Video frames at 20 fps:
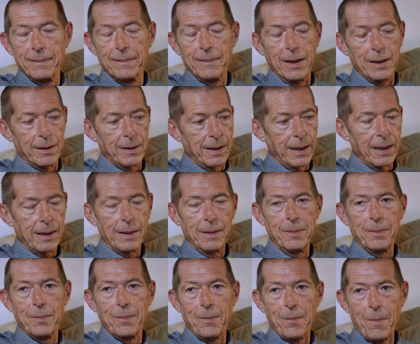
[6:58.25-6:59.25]

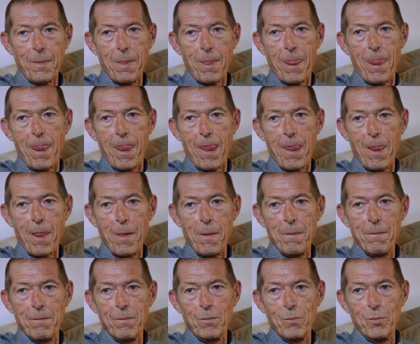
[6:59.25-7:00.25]
photographs. And
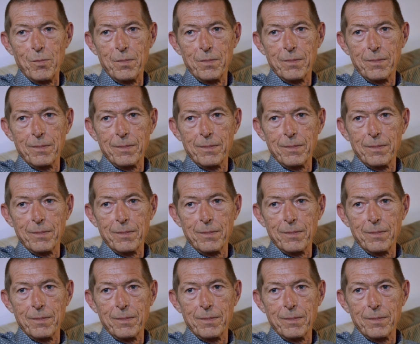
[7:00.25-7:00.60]
everyone who